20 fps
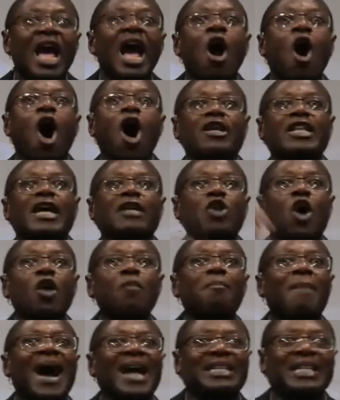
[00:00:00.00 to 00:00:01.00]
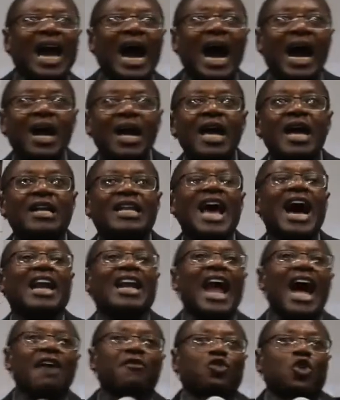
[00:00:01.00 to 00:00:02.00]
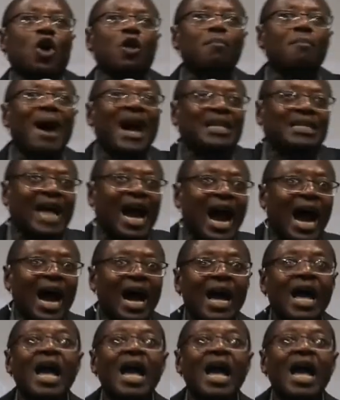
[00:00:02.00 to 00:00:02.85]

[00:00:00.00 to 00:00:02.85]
or they don't matter, their lives don't matter.